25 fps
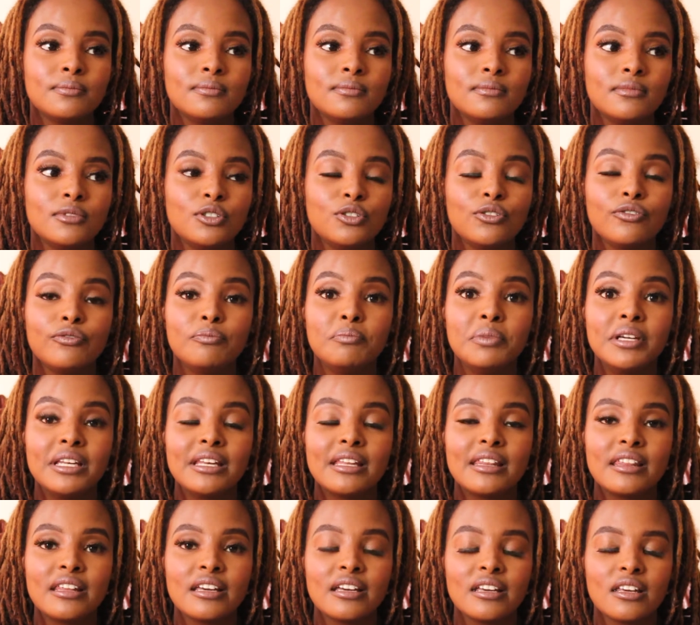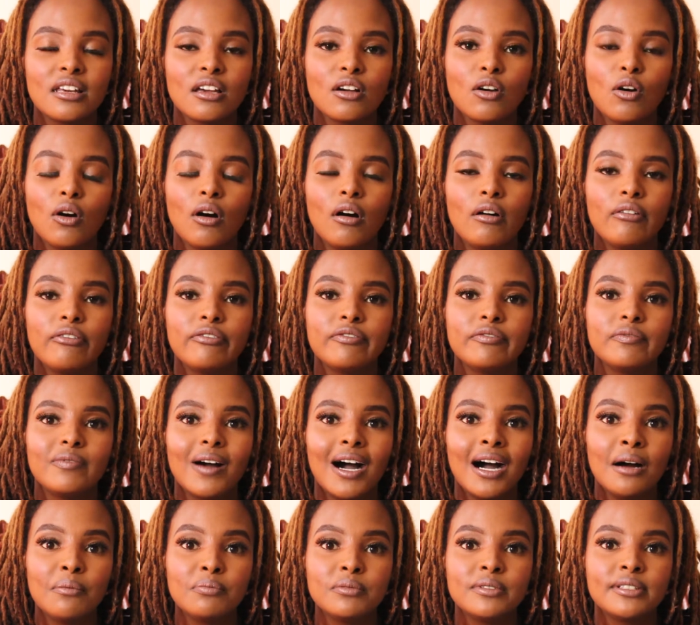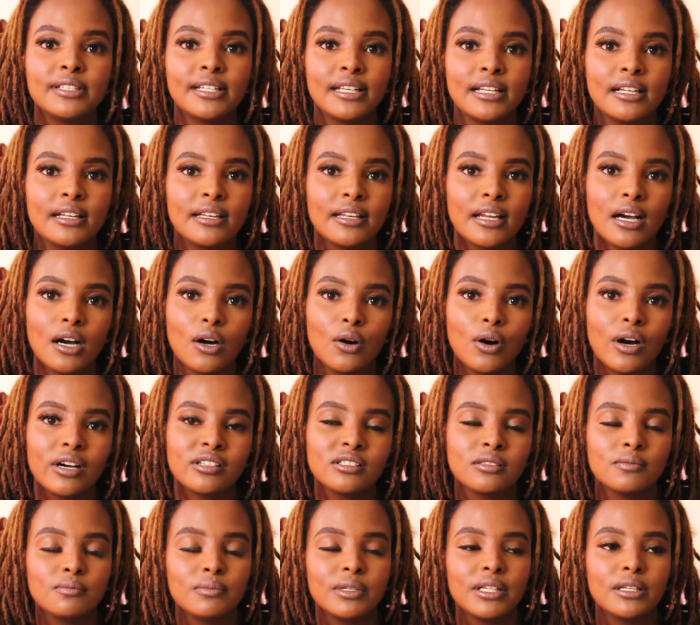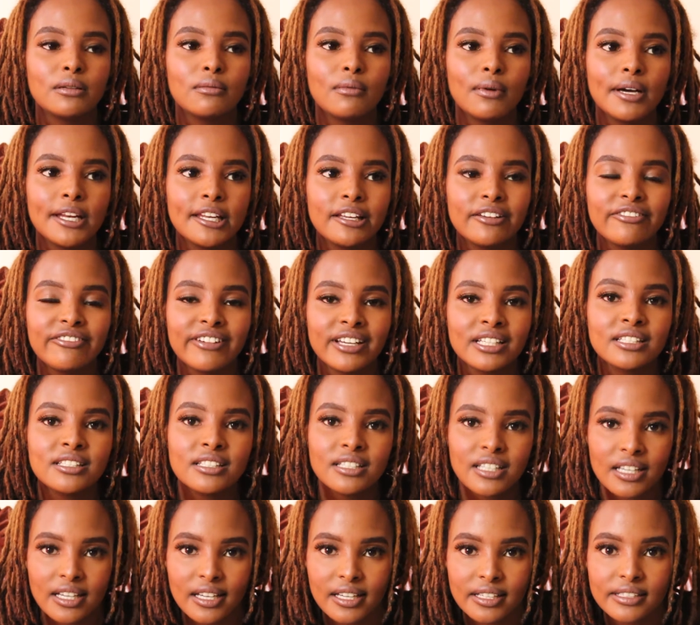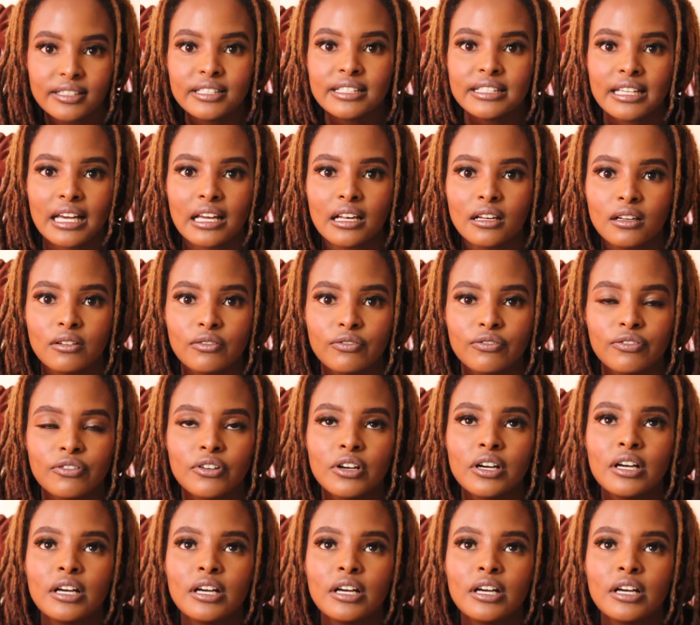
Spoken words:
you've been thinking of up till now has been manifesting itself,